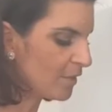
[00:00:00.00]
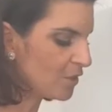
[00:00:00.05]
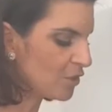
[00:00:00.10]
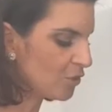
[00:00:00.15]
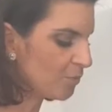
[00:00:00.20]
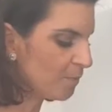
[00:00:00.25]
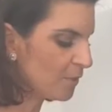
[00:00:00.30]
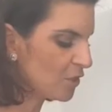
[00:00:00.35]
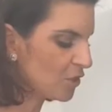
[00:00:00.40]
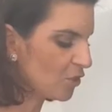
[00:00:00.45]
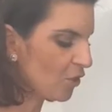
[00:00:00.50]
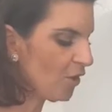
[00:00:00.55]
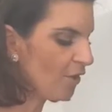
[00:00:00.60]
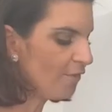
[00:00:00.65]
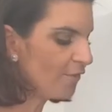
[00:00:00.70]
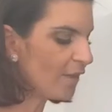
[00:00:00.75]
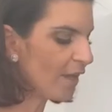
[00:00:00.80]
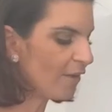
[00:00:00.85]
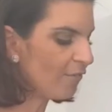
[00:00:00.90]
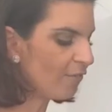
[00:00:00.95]
super
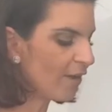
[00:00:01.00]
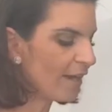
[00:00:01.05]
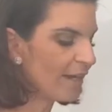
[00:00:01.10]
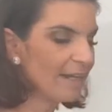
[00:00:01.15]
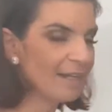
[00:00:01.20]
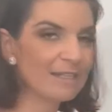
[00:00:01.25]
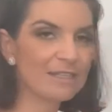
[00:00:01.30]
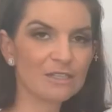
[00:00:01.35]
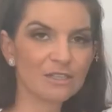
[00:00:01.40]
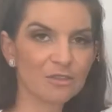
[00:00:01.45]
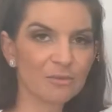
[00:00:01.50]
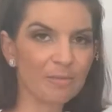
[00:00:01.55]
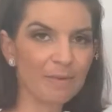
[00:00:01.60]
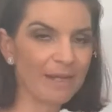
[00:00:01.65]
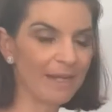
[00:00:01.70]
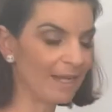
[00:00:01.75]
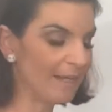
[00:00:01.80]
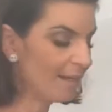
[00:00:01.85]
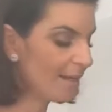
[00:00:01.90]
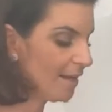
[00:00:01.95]
soft and ready to
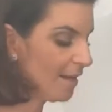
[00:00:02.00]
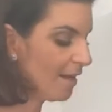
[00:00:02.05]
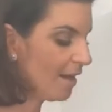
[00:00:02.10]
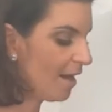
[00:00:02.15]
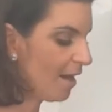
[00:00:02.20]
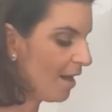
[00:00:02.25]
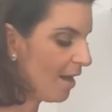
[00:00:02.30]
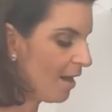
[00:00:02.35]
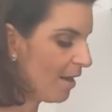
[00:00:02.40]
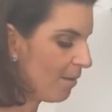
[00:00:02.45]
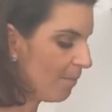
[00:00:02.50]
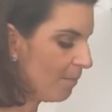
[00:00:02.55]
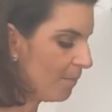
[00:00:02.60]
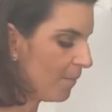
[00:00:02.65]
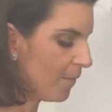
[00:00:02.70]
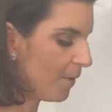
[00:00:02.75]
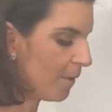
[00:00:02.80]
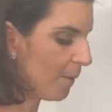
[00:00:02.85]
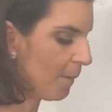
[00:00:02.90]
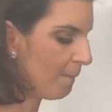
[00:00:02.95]
be um,